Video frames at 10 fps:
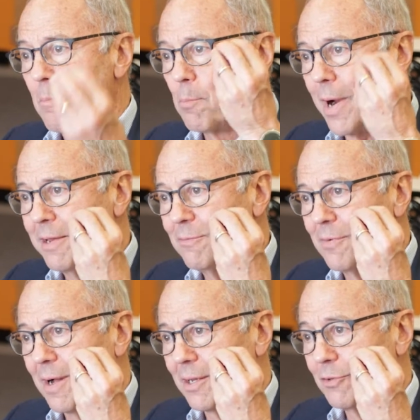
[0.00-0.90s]
brain
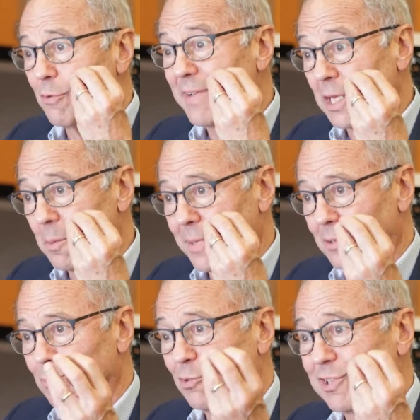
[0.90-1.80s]

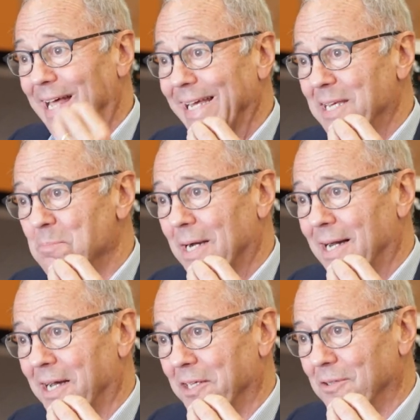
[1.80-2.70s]
development was lagging
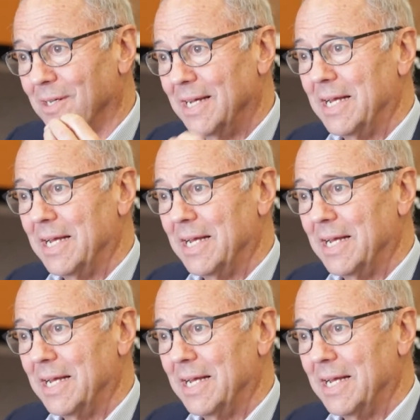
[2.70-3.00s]
behind